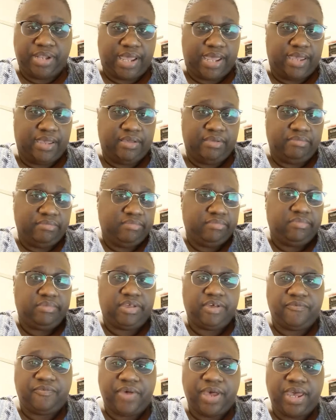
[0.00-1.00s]
like
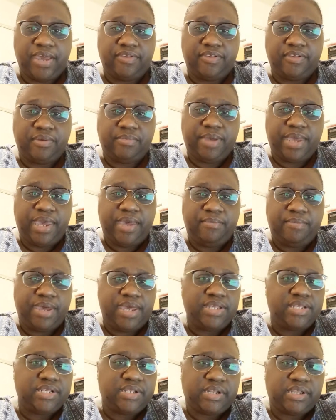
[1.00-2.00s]
confined to the bed,
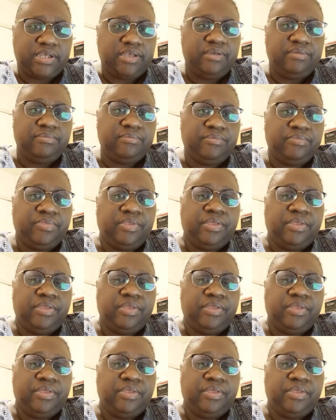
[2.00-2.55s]
basically.